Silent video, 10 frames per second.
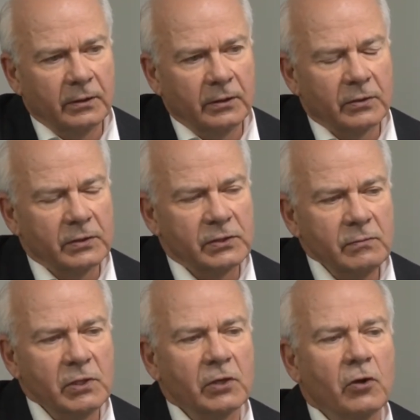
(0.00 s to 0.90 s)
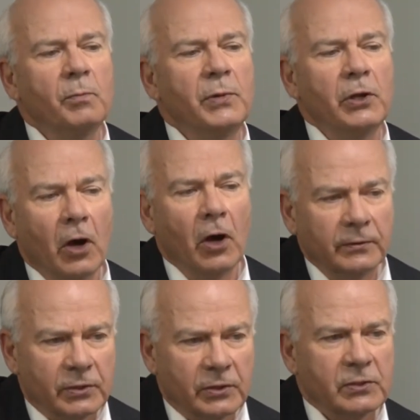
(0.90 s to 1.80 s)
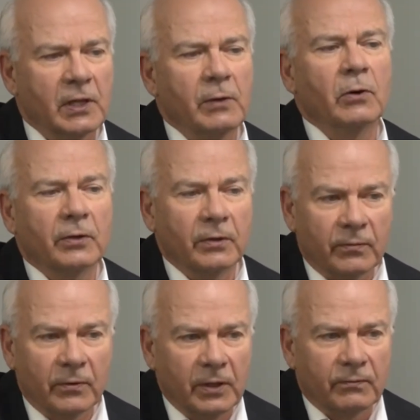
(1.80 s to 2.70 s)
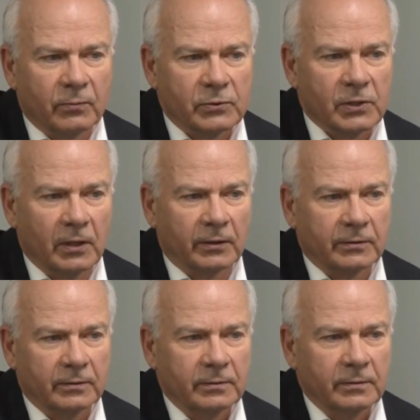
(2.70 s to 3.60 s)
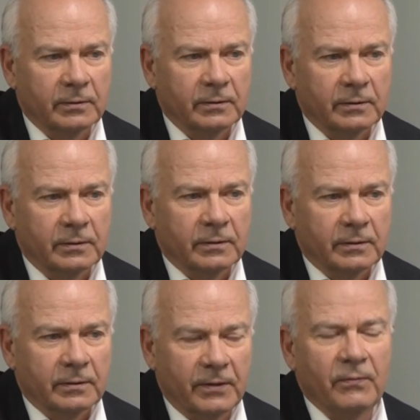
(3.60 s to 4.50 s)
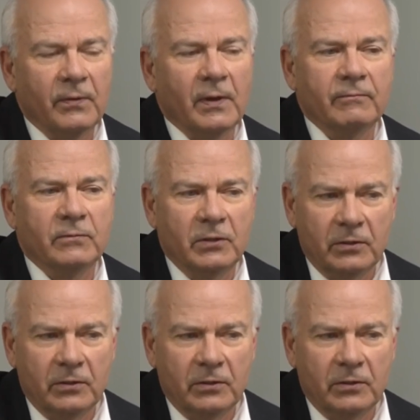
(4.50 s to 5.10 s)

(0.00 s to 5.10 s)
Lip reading: it seems to go beyond just they were looking for a different result. They have